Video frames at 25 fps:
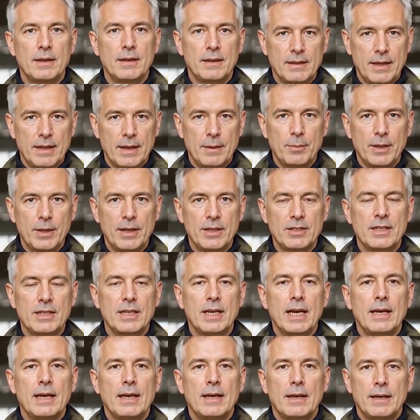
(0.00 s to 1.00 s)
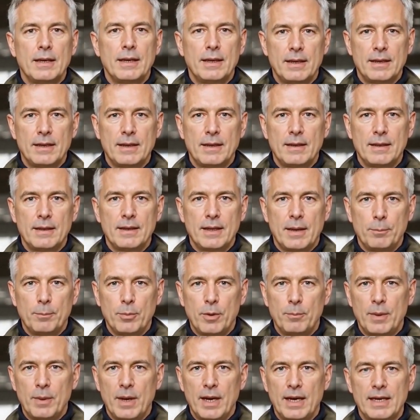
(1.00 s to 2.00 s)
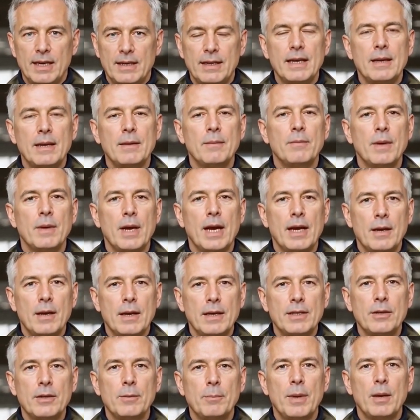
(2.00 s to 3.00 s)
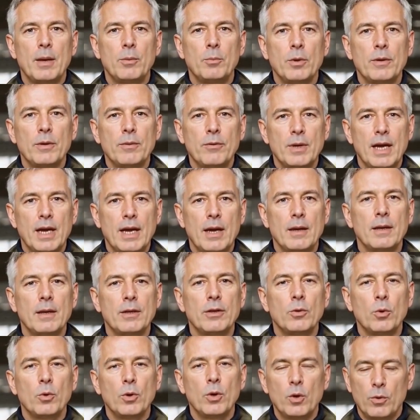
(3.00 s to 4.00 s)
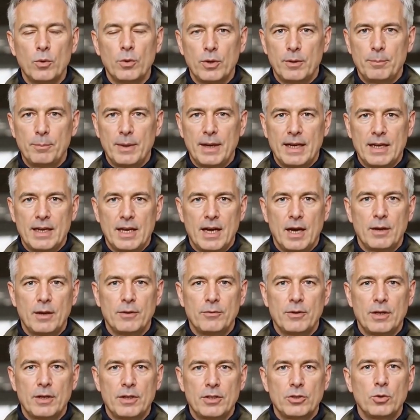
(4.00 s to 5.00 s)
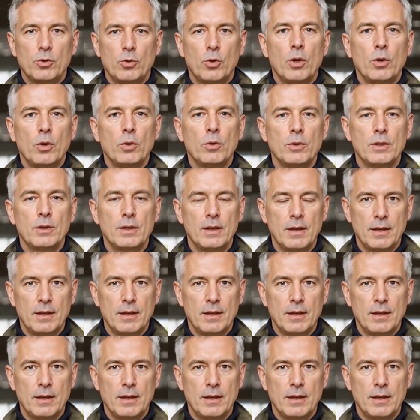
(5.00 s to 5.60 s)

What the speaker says: That being said, keep in mind that violence met with violence will only make conflicts grow.